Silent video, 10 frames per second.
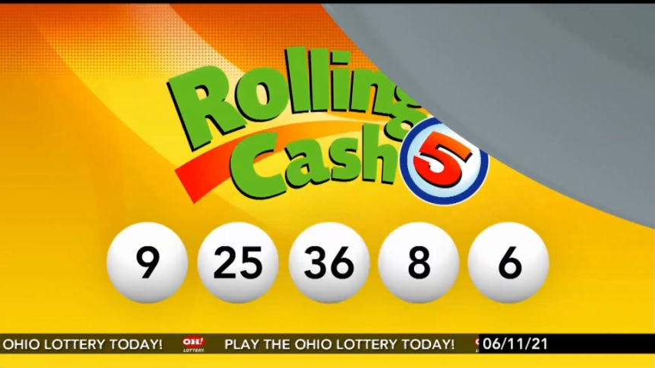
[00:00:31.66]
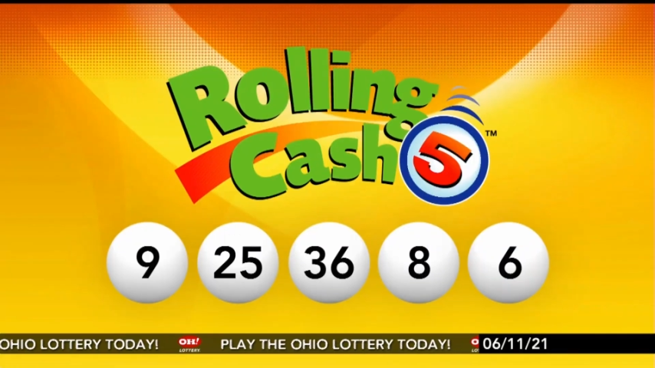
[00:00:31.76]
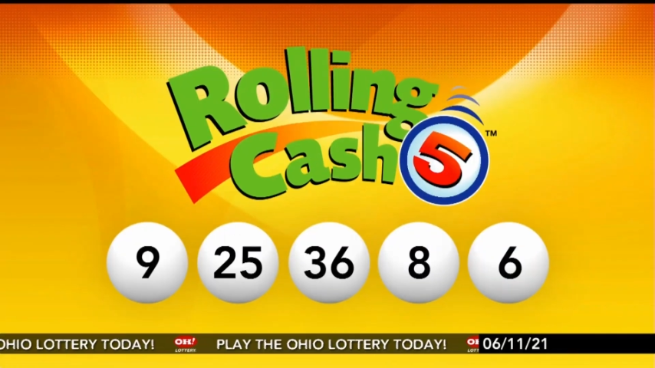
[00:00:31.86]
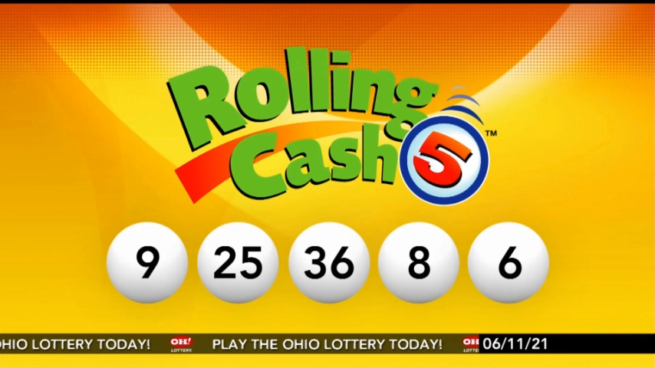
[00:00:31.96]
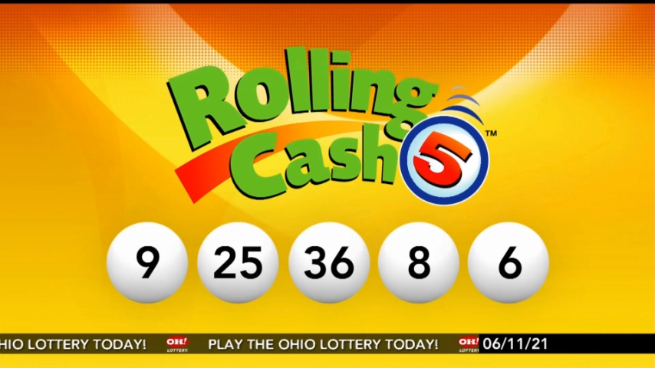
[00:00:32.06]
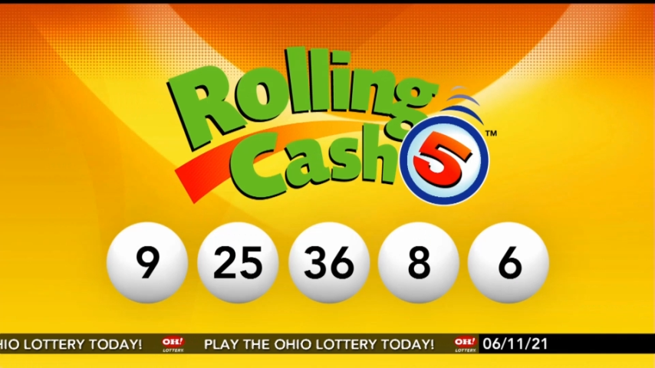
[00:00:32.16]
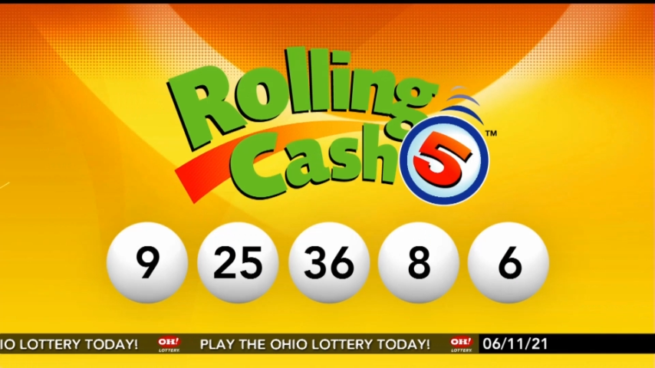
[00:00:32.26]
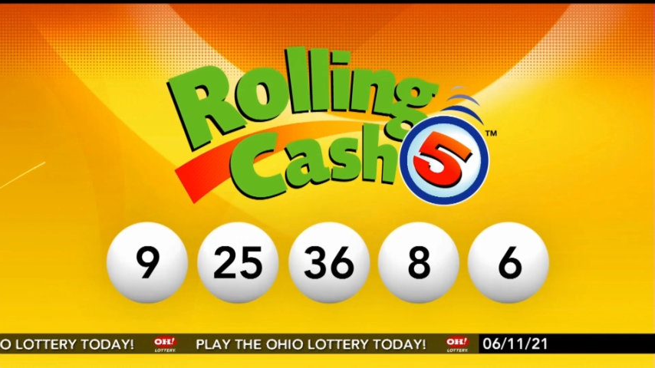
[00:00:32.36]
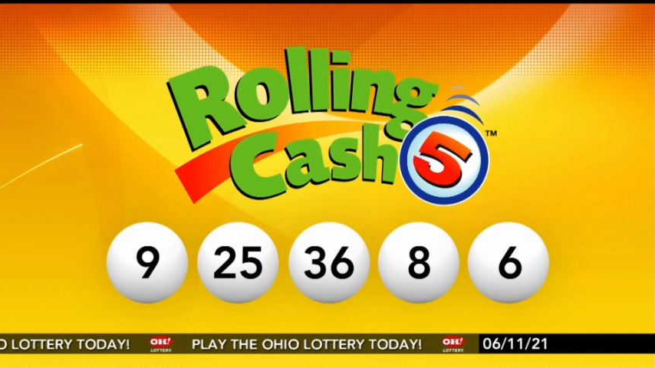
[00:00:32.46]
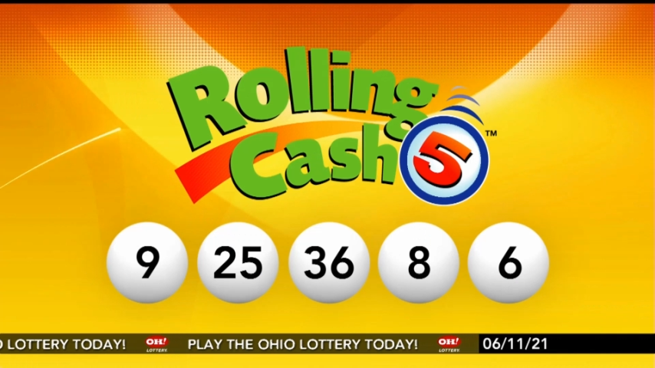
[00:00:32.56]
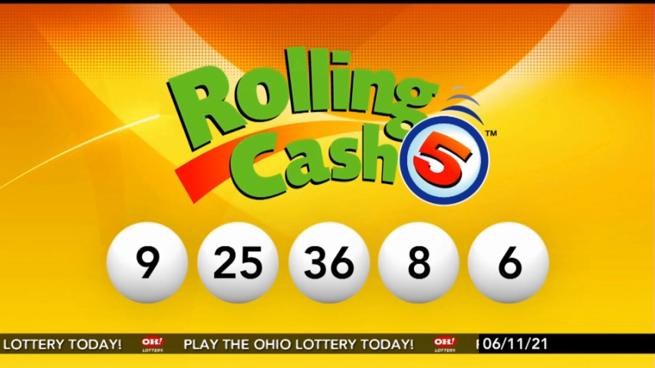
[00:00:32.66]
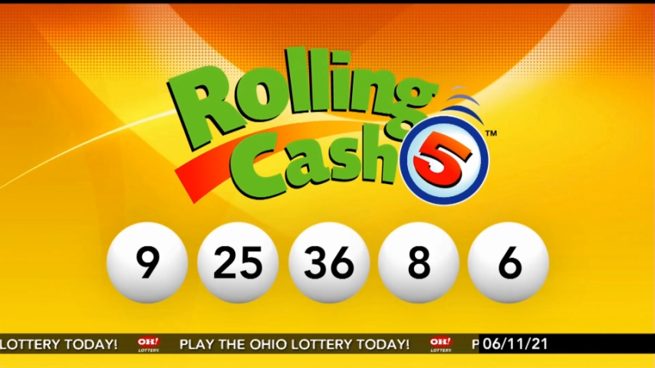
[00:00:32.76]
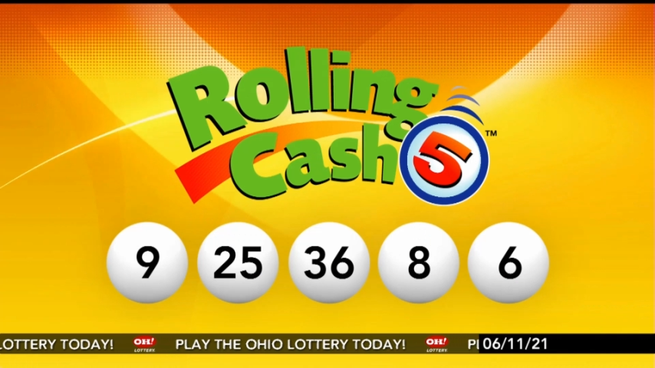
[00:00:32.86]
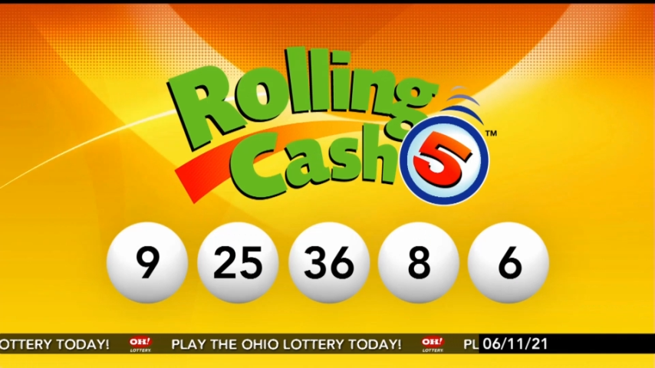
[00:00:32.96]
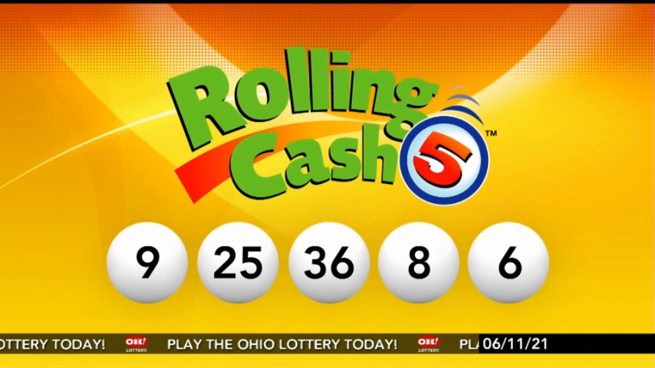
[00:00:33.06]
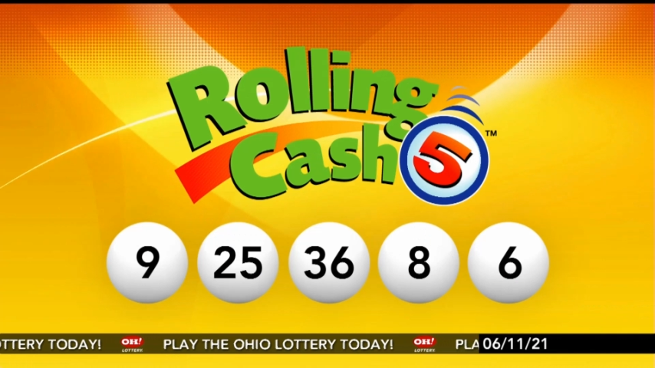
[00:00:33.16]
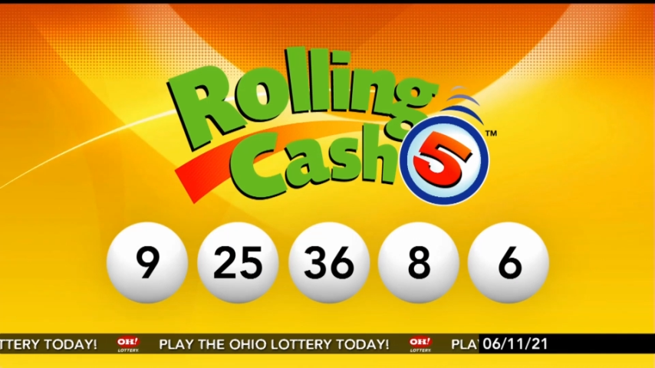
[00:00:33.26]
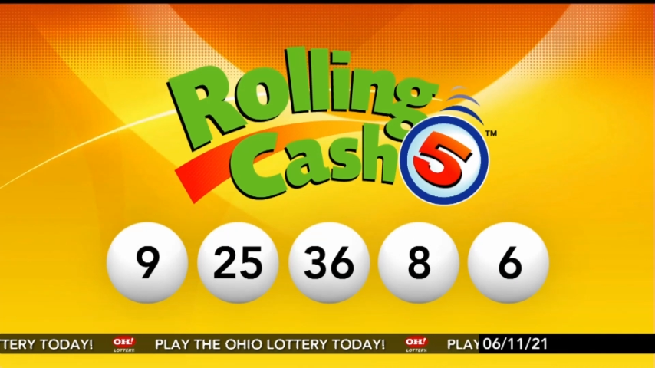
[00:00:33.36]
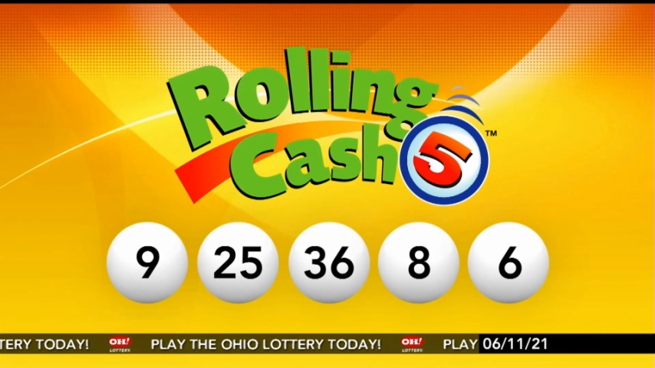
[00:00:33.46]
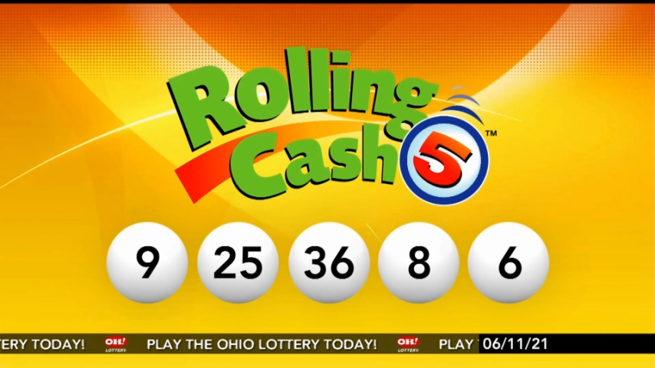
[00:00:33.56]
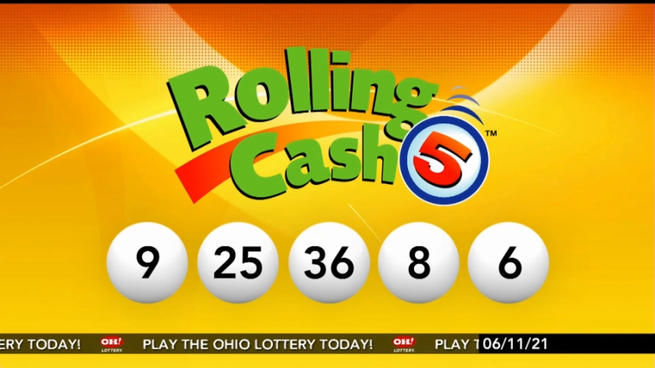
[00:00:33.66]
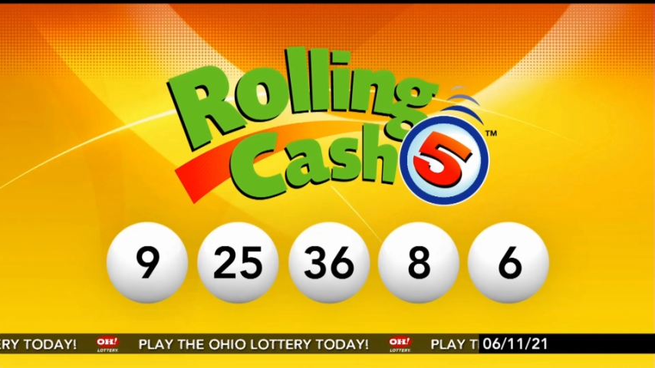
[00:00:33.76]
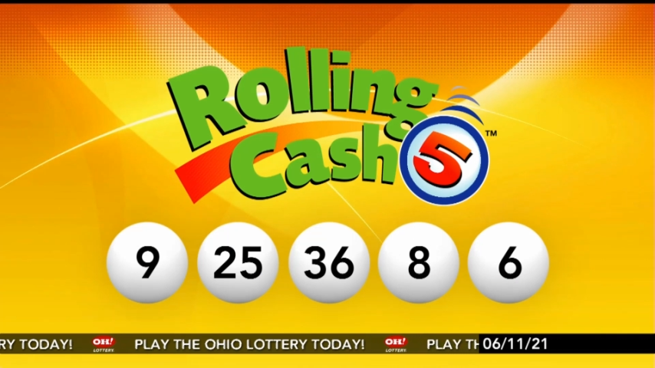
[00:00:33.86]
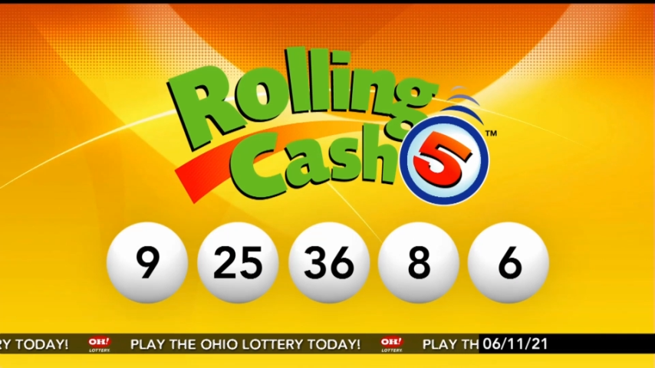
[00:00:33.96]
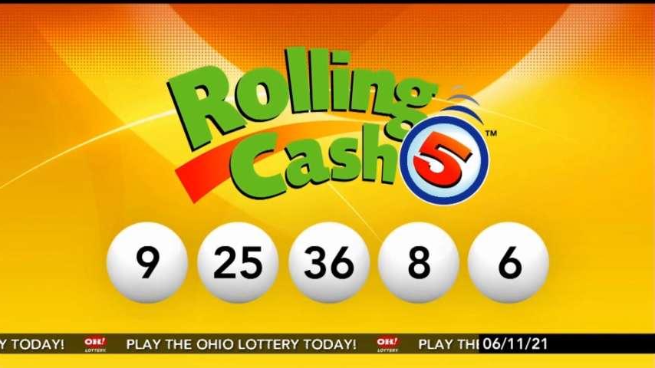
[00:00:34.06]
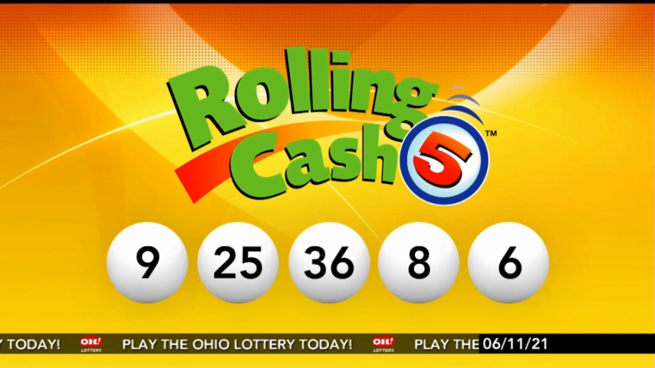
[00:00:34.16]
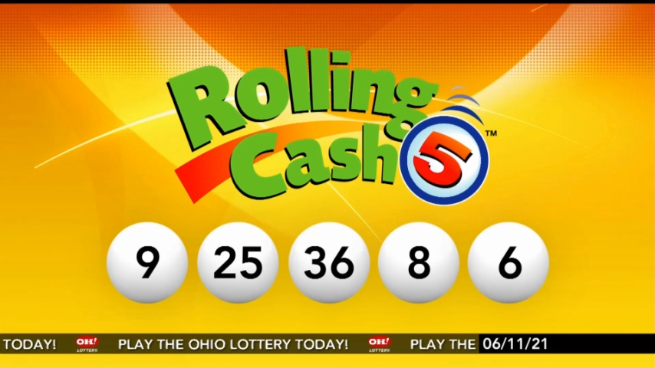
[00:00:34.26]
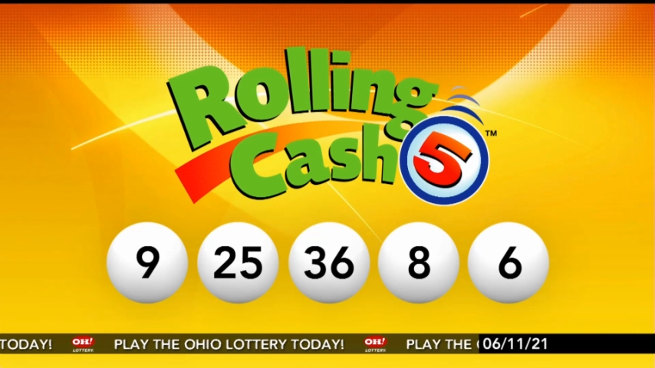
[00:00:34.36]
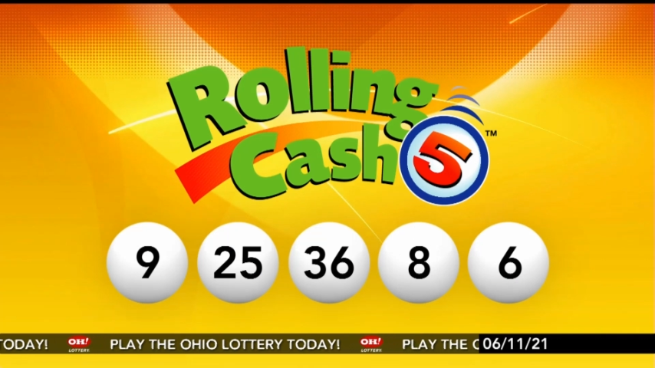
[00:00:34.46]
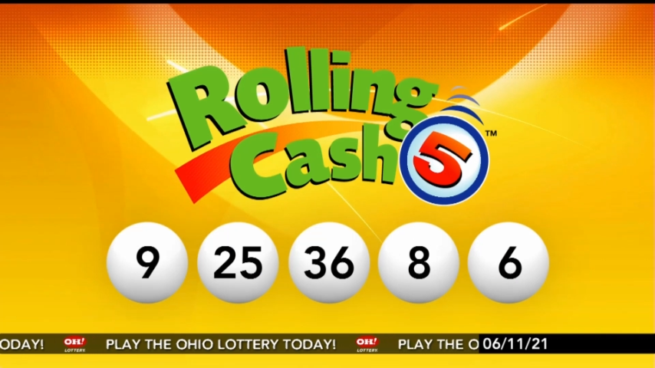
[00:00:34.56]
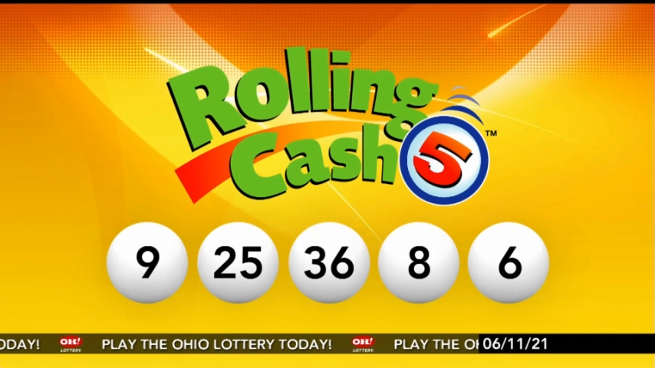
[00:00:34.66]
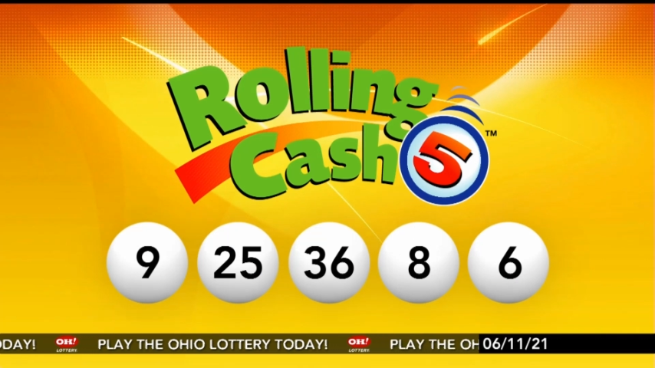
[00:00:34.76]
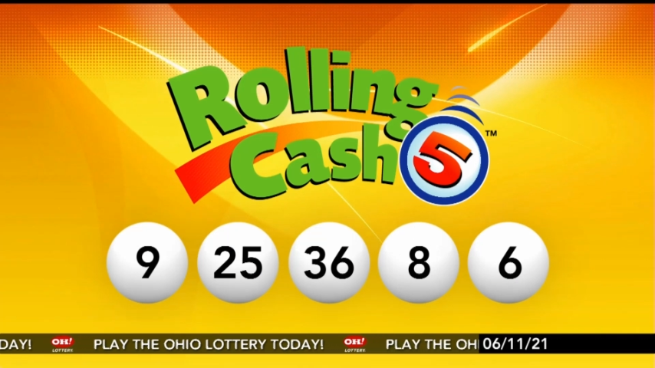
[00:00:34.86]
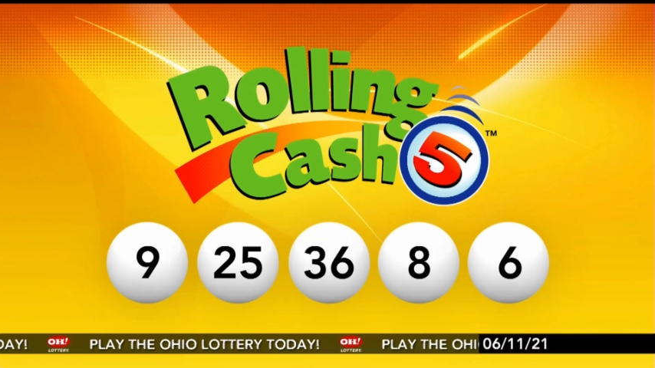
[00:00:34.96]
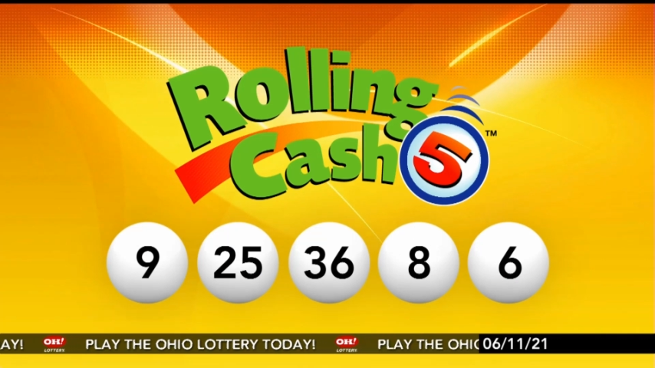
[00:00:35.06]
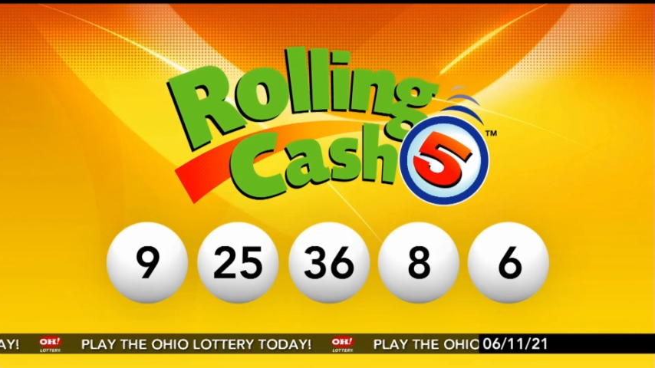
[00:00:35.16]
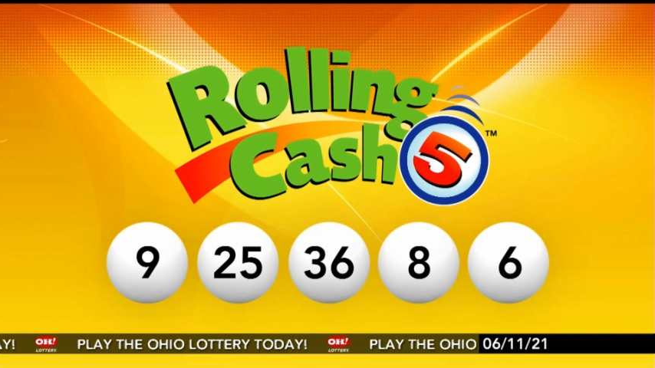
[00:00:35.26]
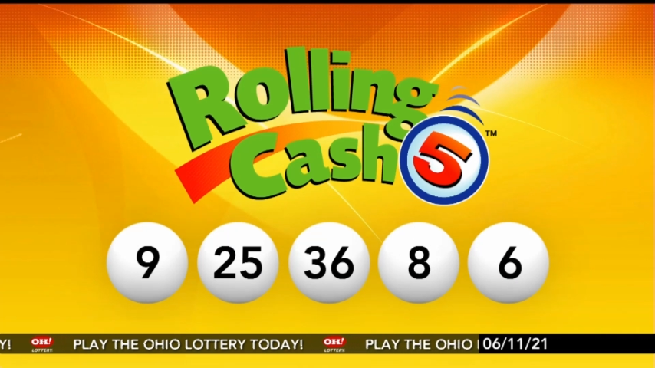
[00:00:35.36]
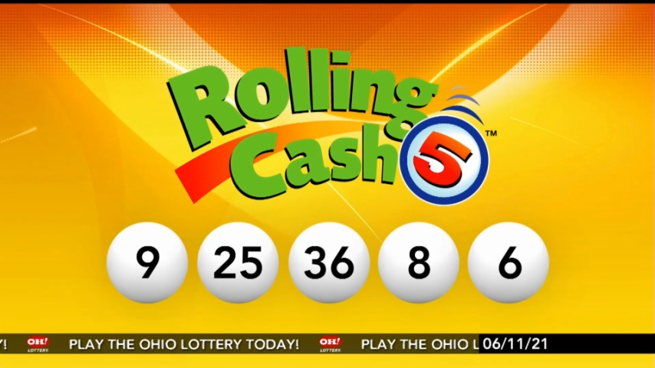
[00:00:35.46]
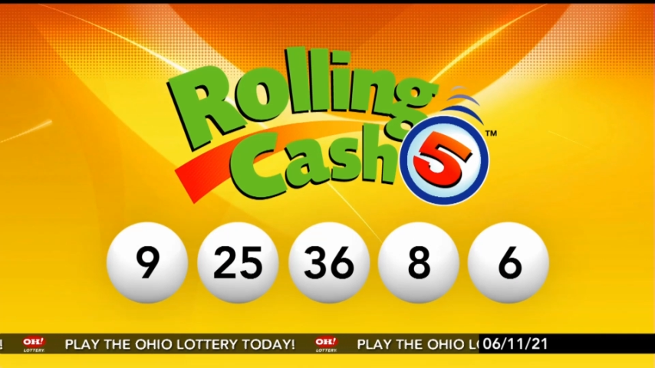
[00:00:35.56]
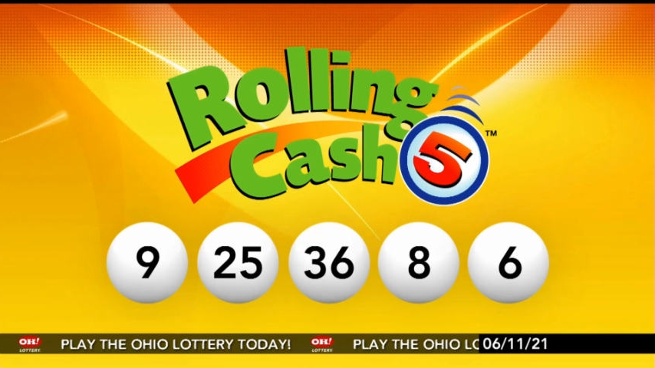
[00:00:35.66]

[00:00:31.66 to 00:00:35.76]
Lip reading: No face is visible, so there are no lips to read.